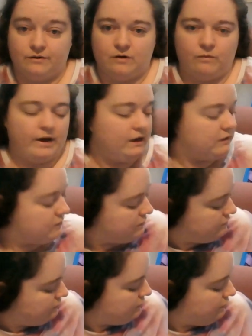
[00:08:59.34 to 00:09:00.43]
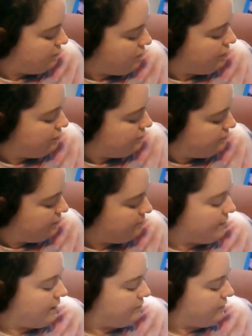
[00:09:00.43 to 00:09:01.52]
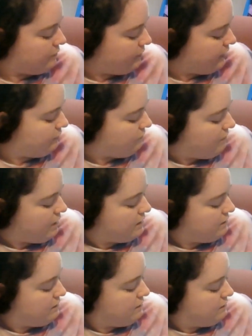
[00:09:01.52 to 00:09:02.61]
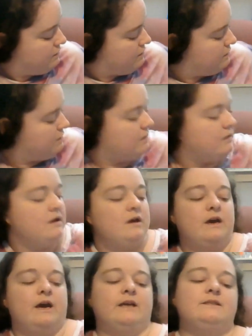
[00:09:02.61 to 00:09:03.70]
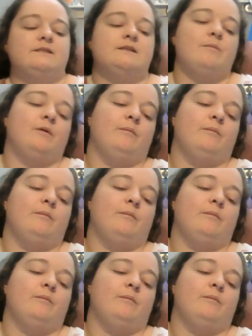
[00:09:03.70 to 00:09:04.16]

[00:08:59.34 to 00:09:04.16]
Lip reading: weight yarn. It might be a weight 1. It's Summer